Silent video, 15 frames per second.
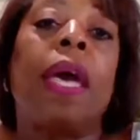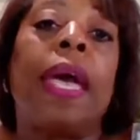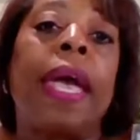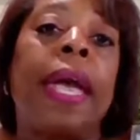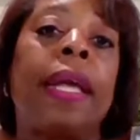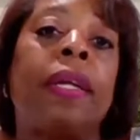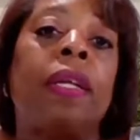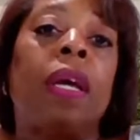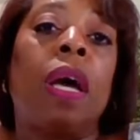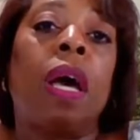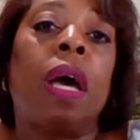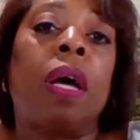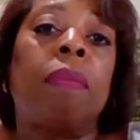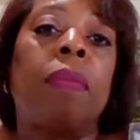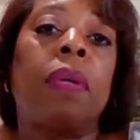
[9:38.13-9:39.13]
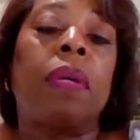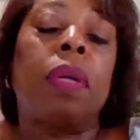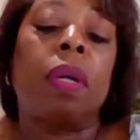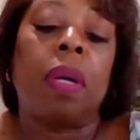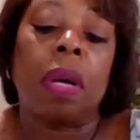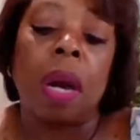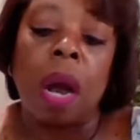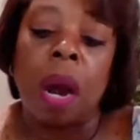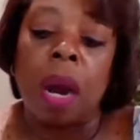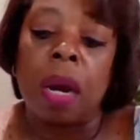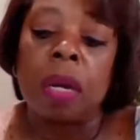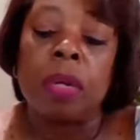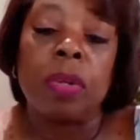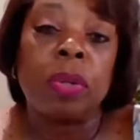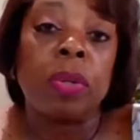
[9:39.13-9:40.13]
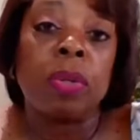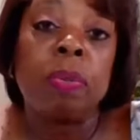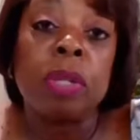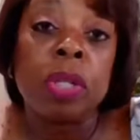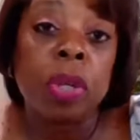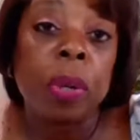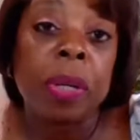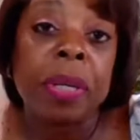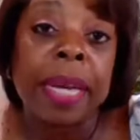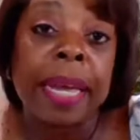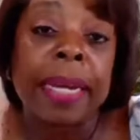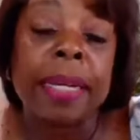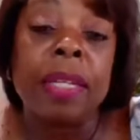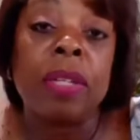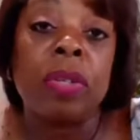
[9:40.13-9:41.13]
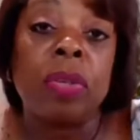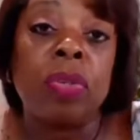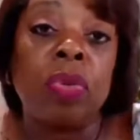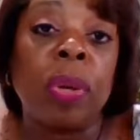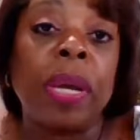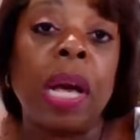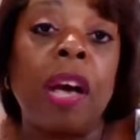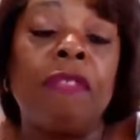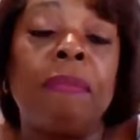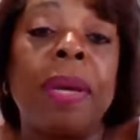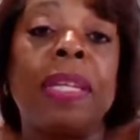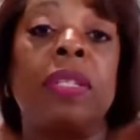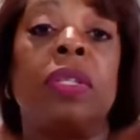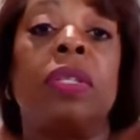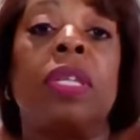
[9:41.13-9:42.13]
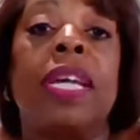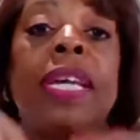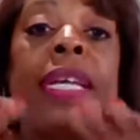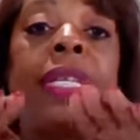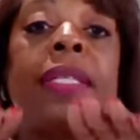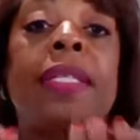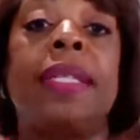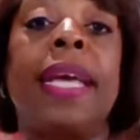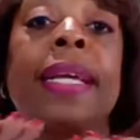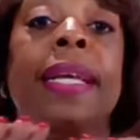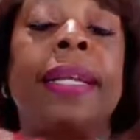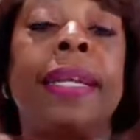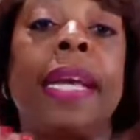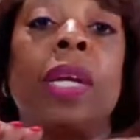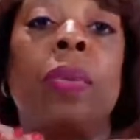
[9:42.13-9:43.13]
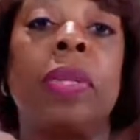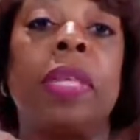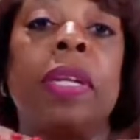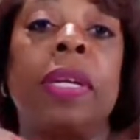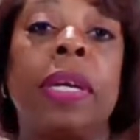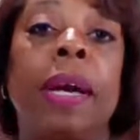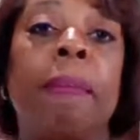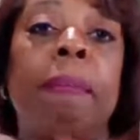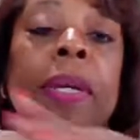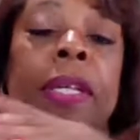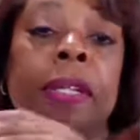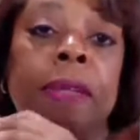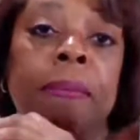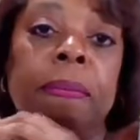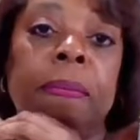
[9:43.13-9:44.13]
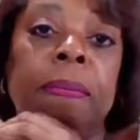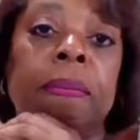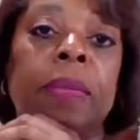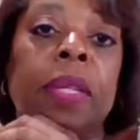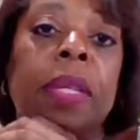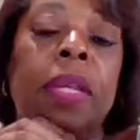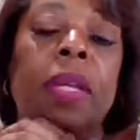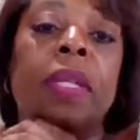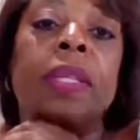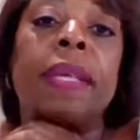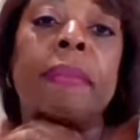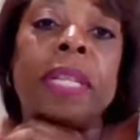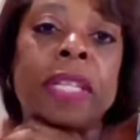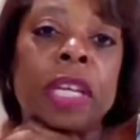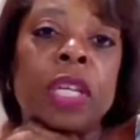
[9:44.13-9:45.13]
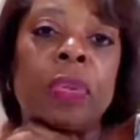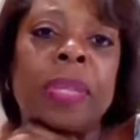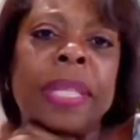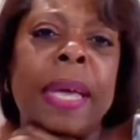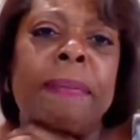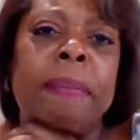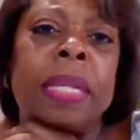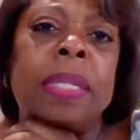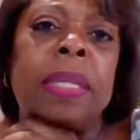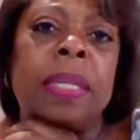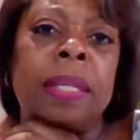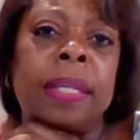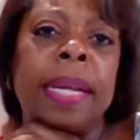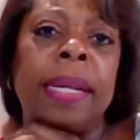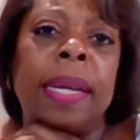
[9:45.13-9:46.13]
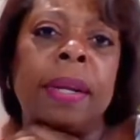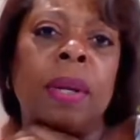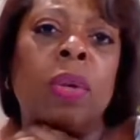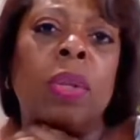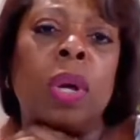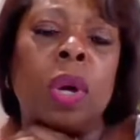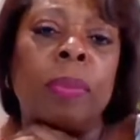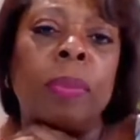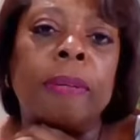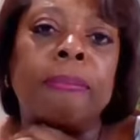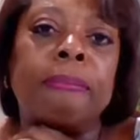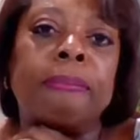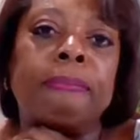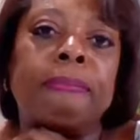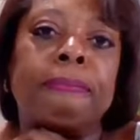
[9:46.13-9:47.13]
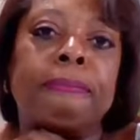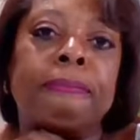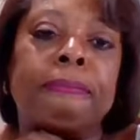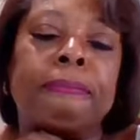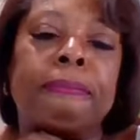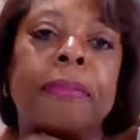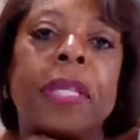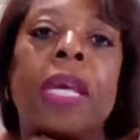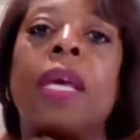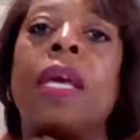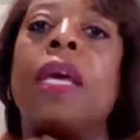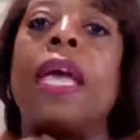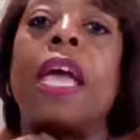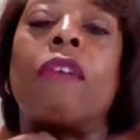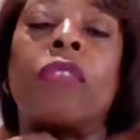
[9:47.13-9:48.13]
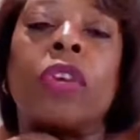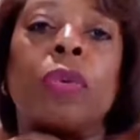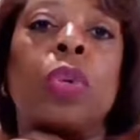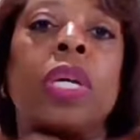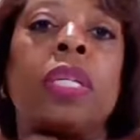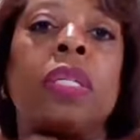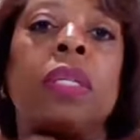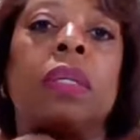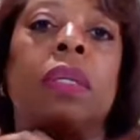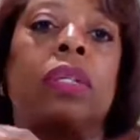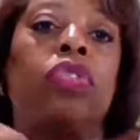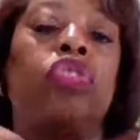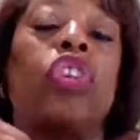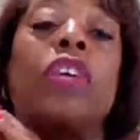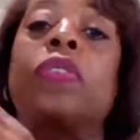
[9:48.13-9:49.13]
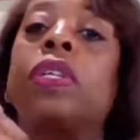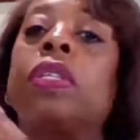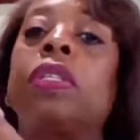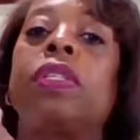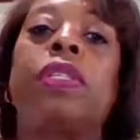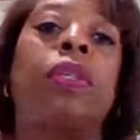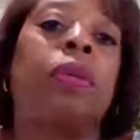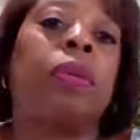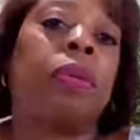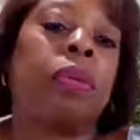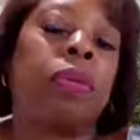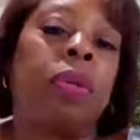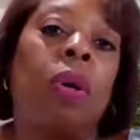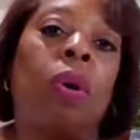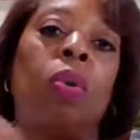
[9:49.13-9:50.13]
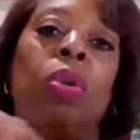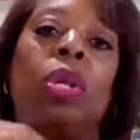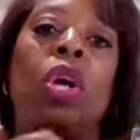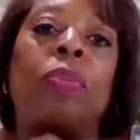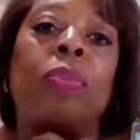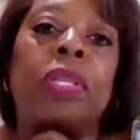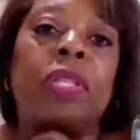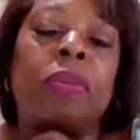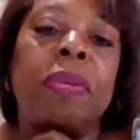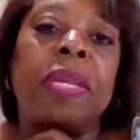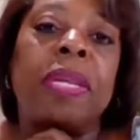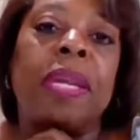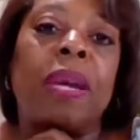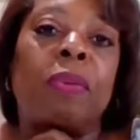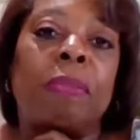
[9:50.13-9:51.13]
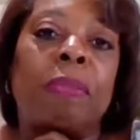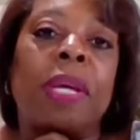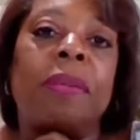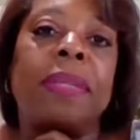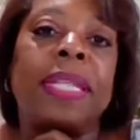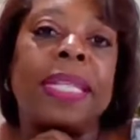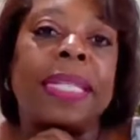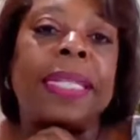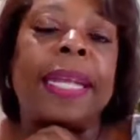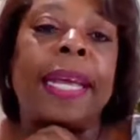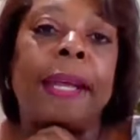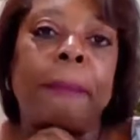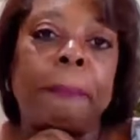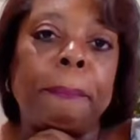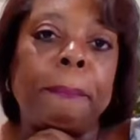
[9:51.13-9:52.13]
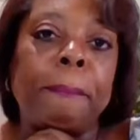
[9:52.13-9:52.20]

And our gubernatorial candidate, Joy Hoffmeister, is neck and neck with an incumbent. Let me tell you what that means in a state like Oklahoma. Everyone just considers Oklahoma to be a Republican state.